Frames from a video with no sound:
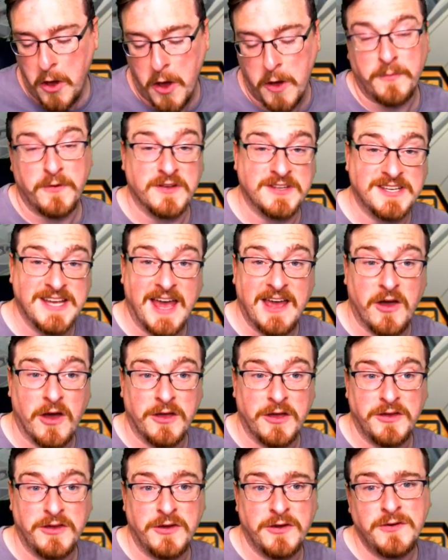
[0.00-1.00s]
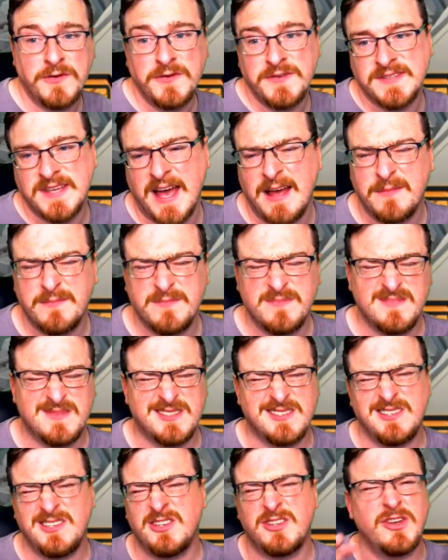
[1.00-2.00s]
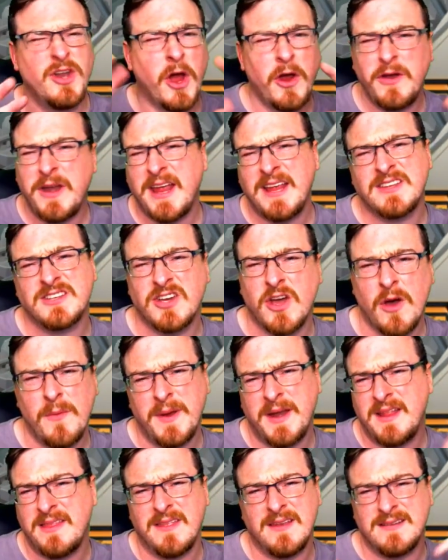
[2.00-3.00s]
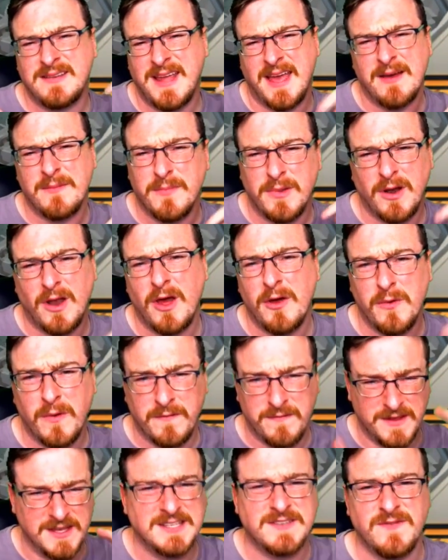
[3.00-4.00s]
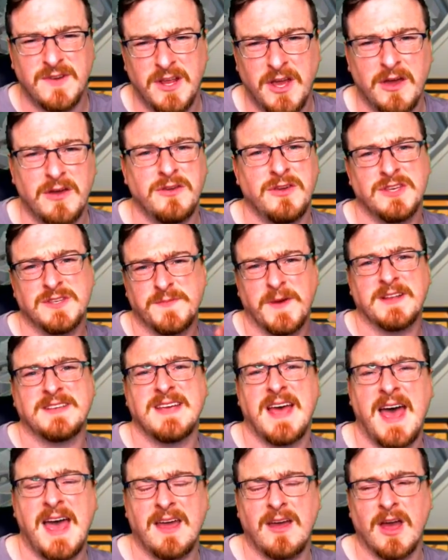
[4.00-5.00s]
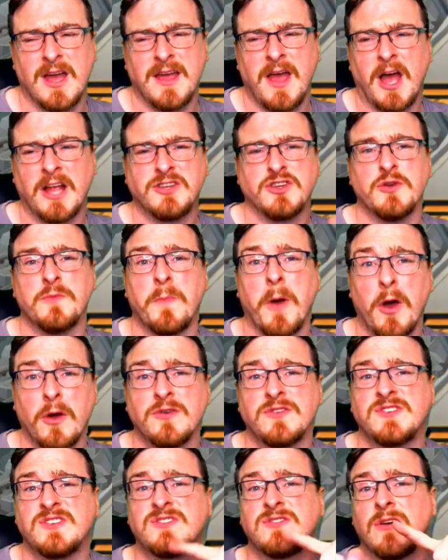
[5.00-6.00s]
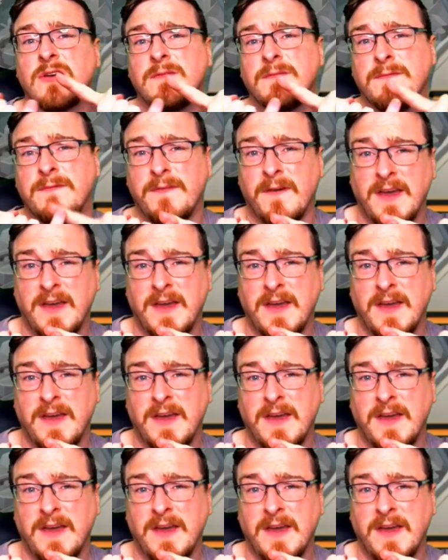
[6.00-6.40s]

Hope your tag got used. No need to comment in the down below of this video. Use my tag. I do post on my